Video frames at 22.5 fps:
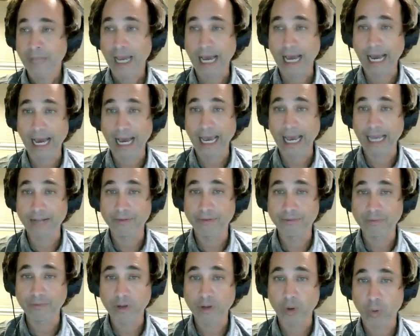Uh,
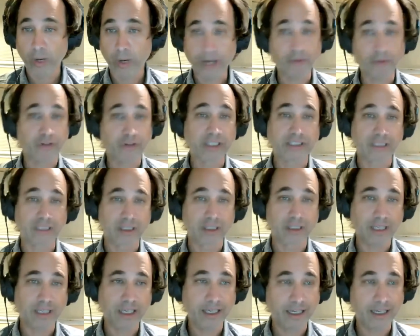and quite
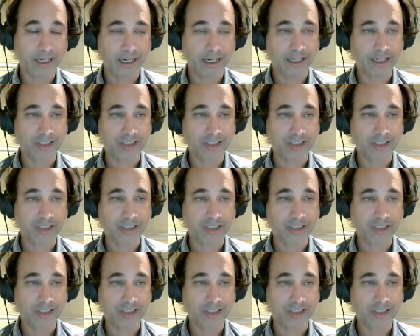recently,